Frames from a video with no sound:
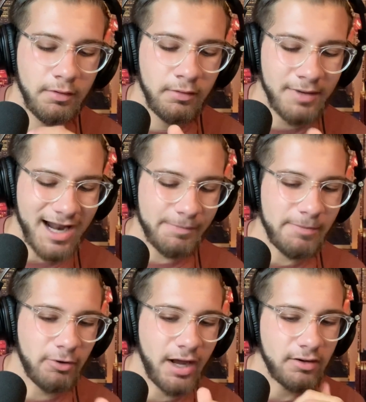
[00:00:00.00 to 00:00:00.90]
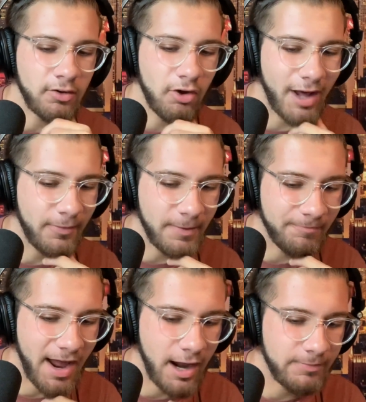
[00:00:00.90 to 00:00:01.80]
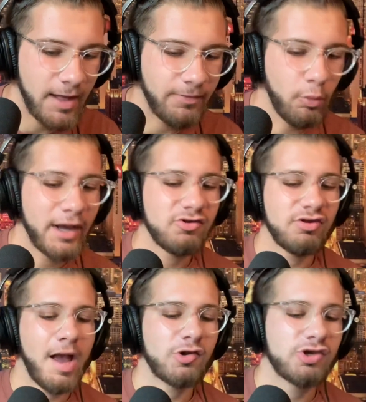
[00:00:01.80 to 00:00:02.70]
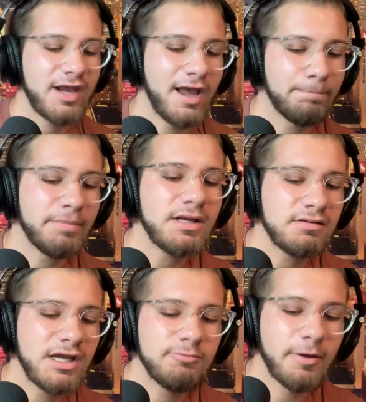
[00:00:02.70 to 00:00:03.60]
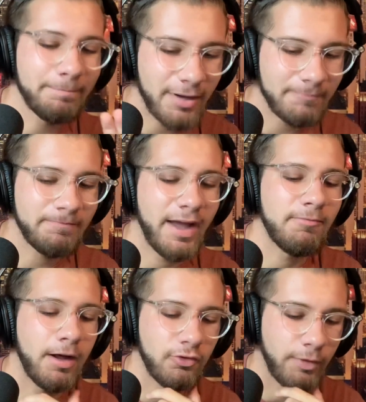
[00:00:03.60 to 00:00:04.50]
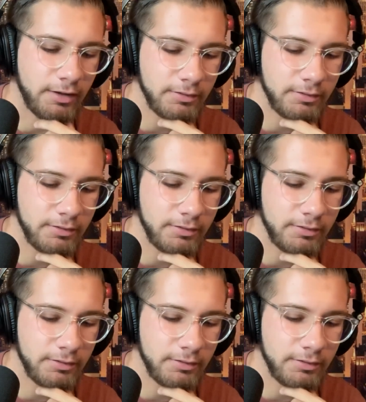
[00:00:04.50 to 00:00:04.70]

A lot of people like to call out the fact that the White Sox can't beat teams above 500.